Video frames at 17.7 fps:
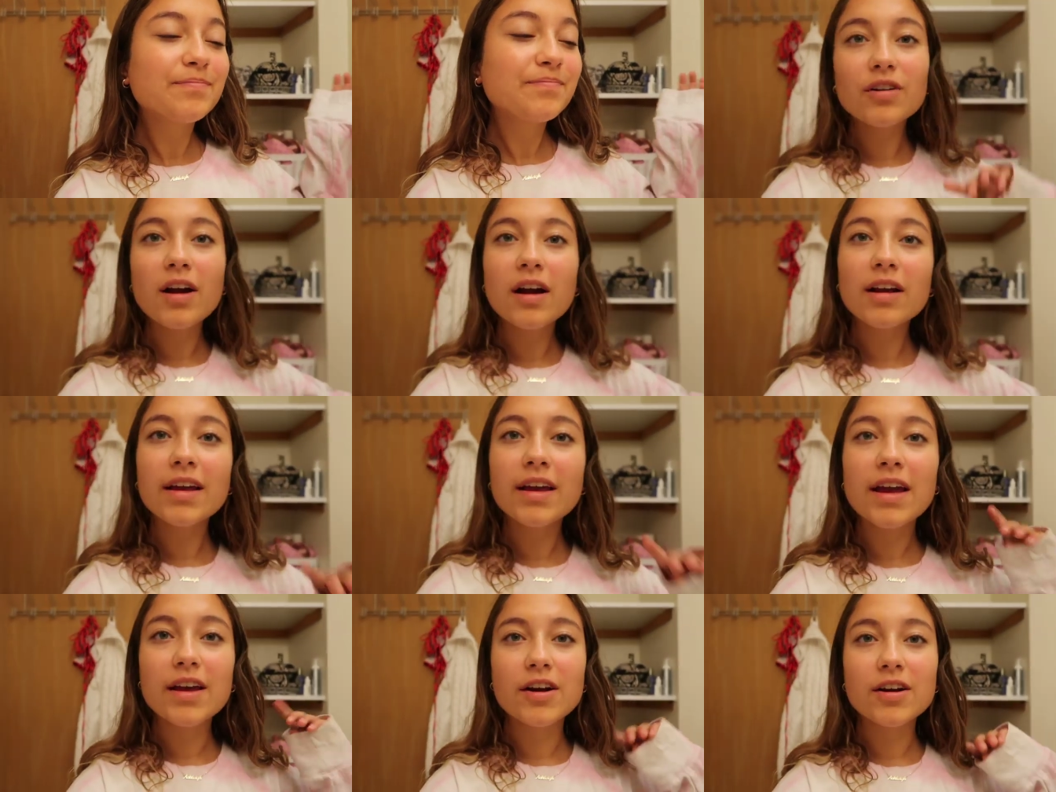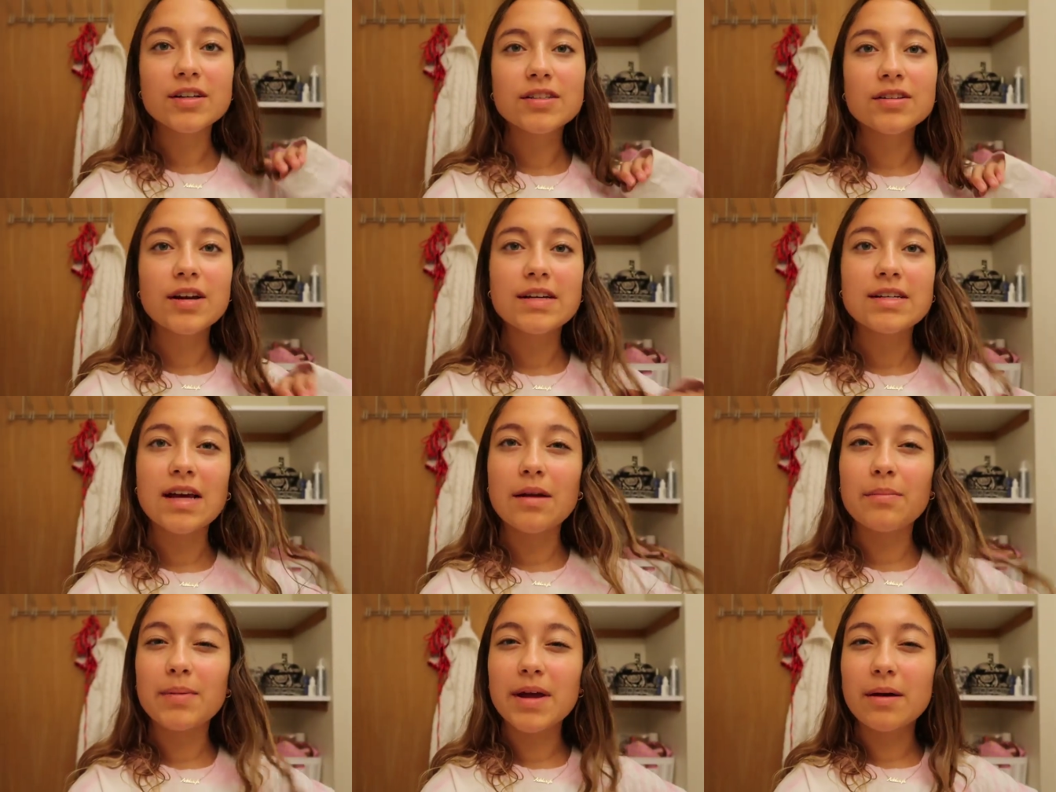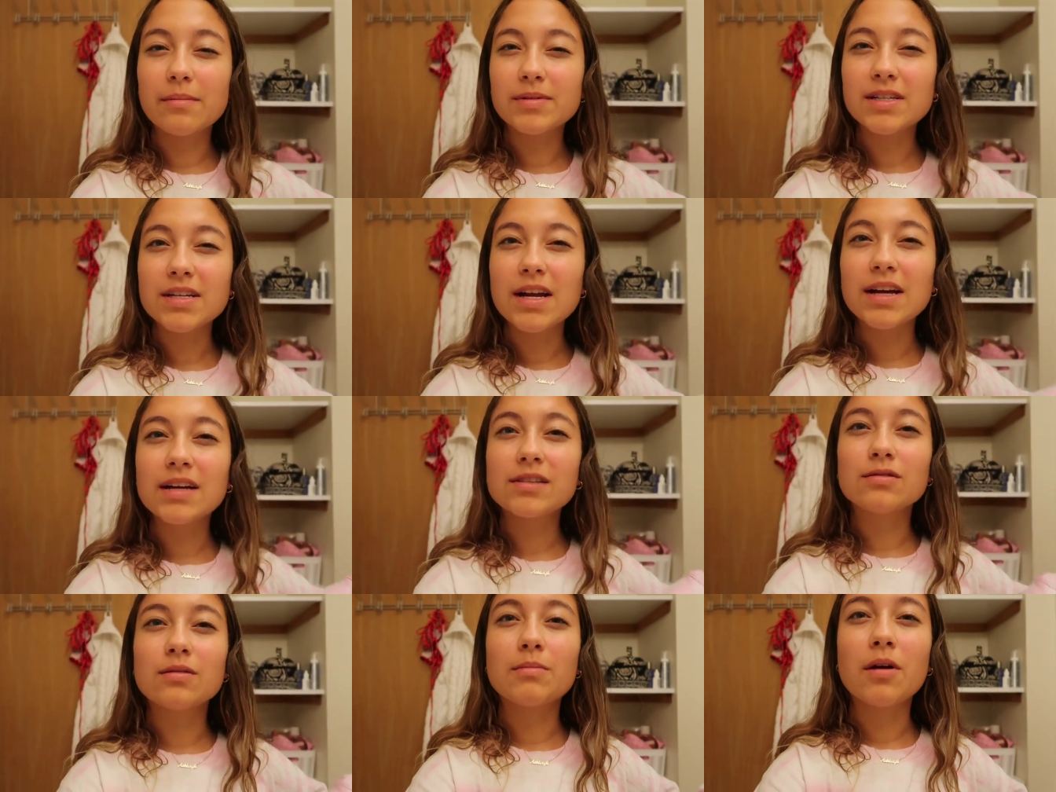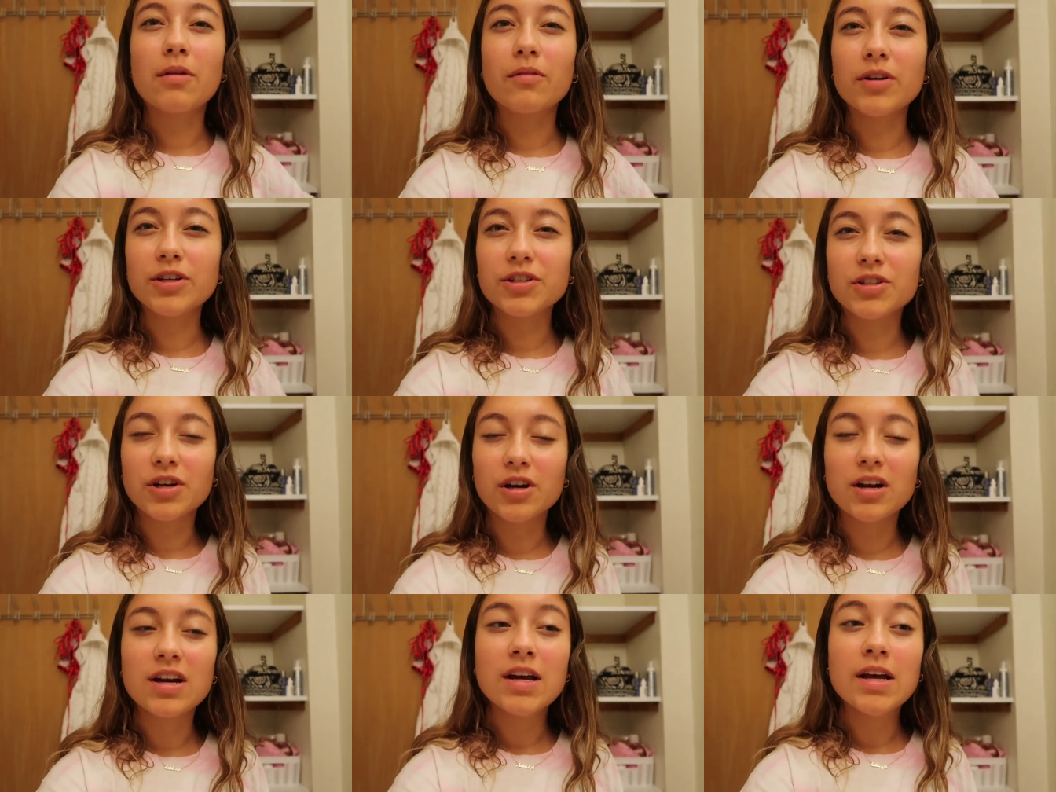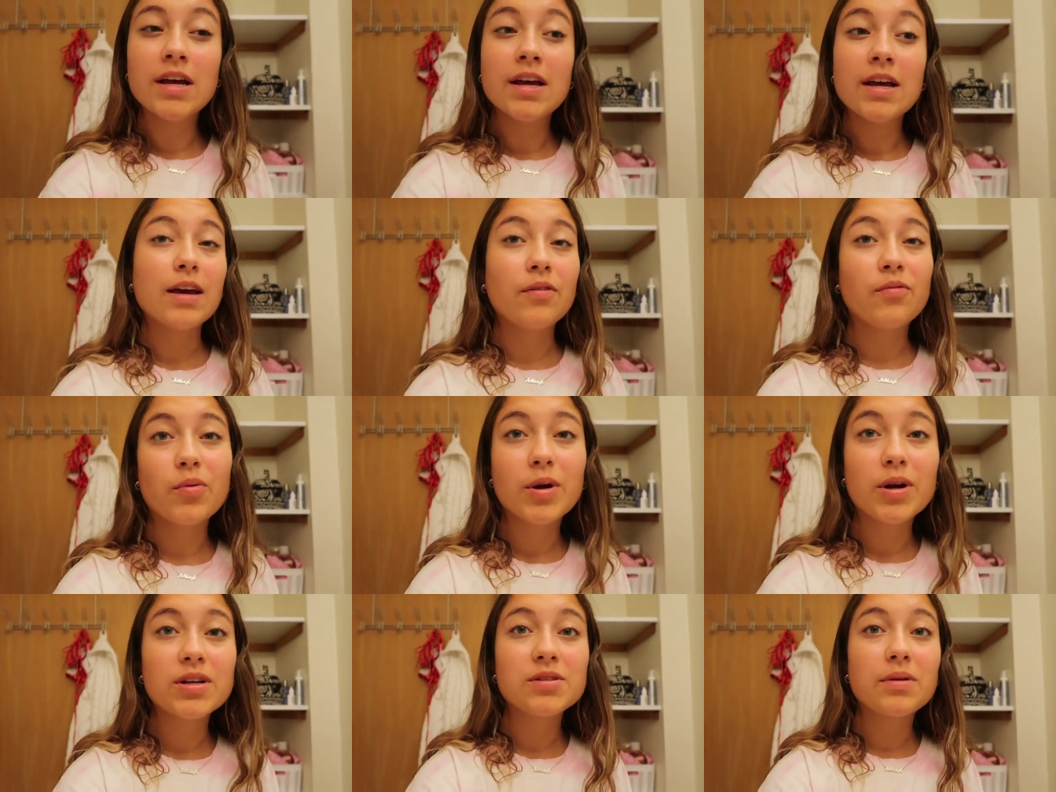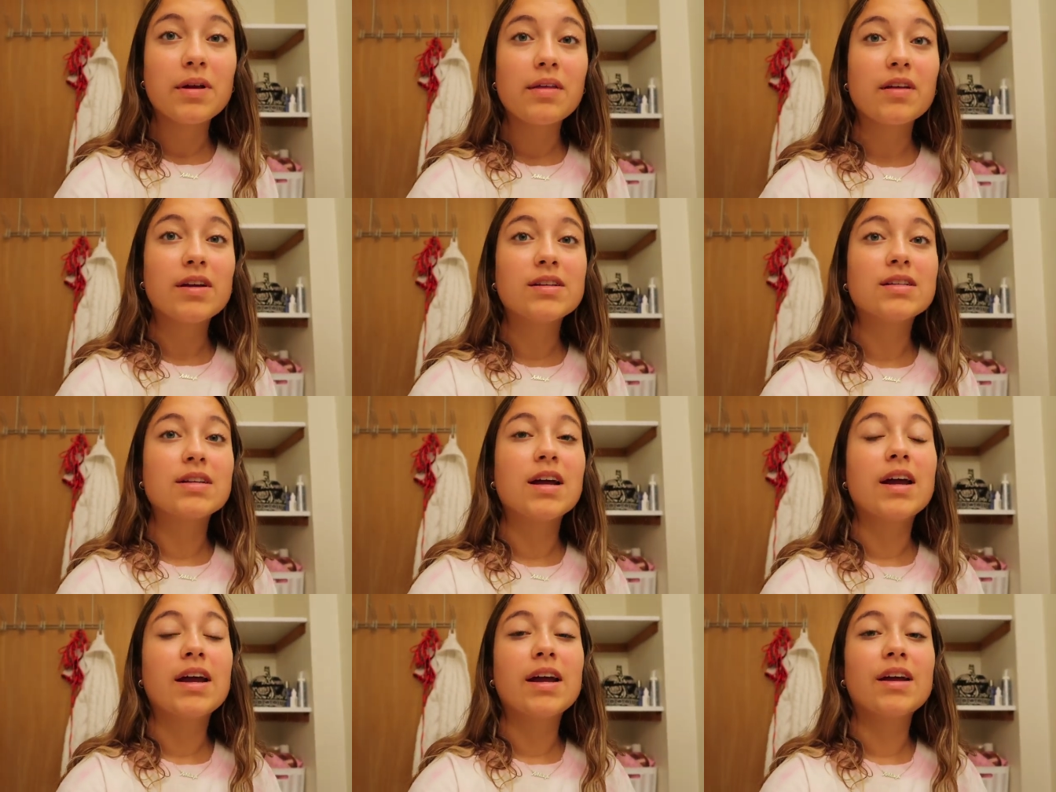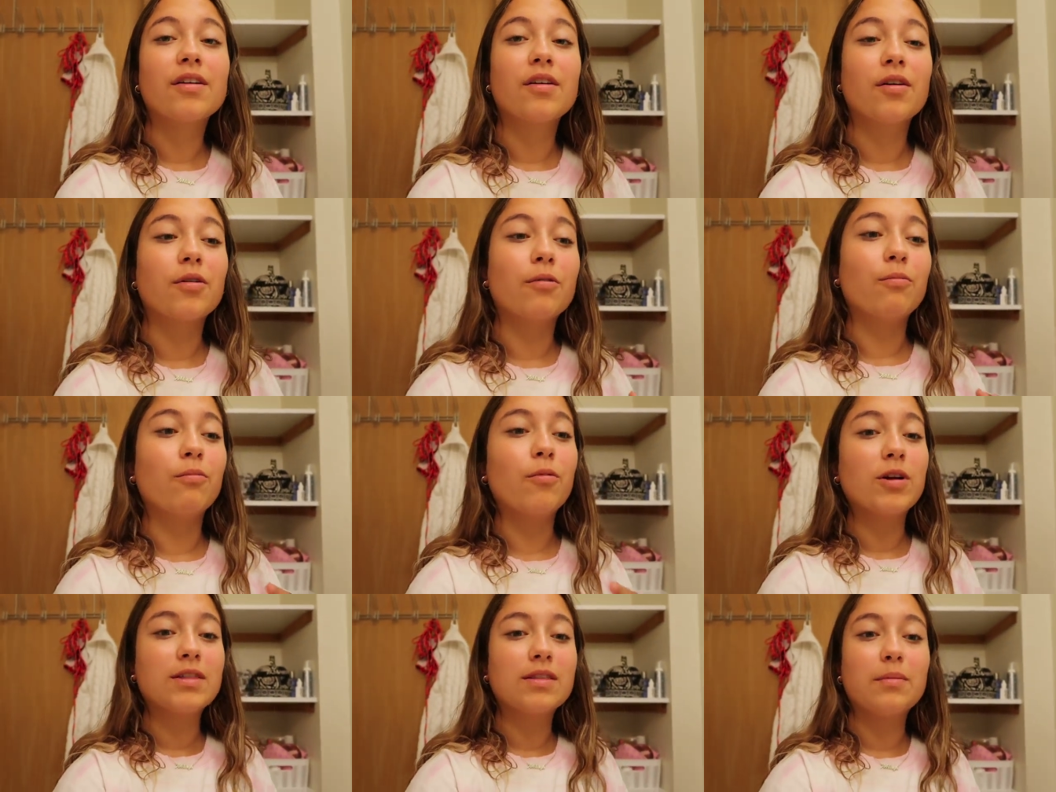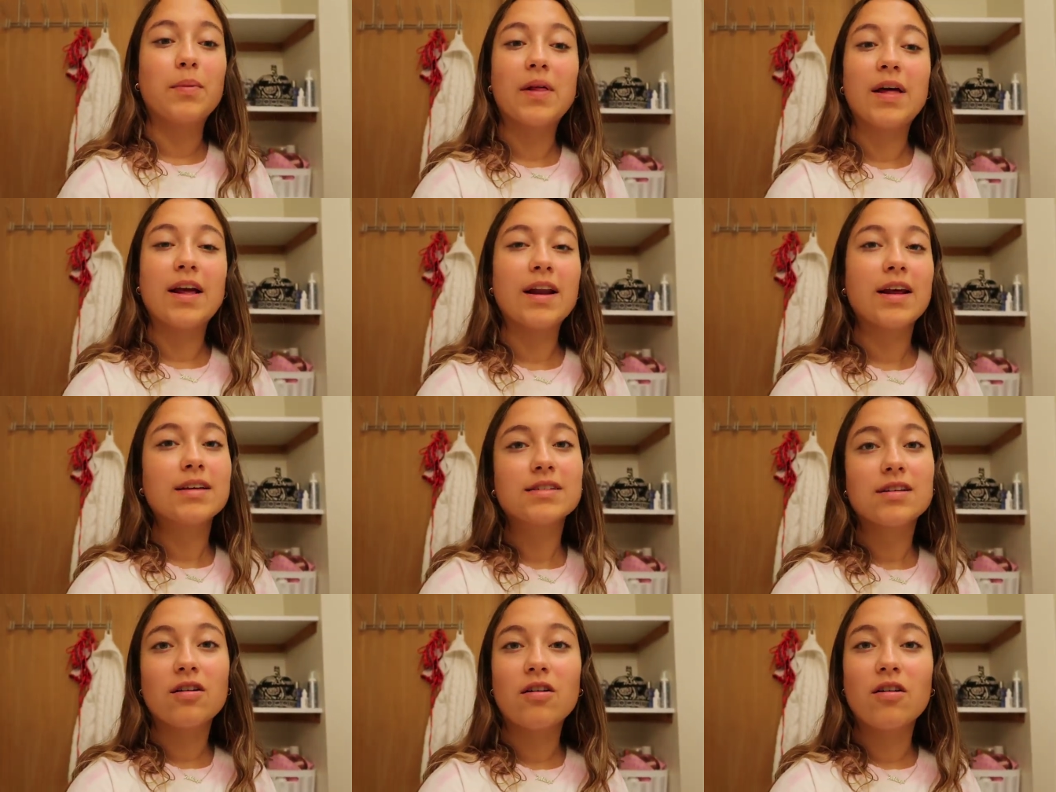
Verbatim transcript: They're not gonna get here until like 10 p.m. tonight, so I'm not really sure if we're gonna do anything tonight or what the plan is at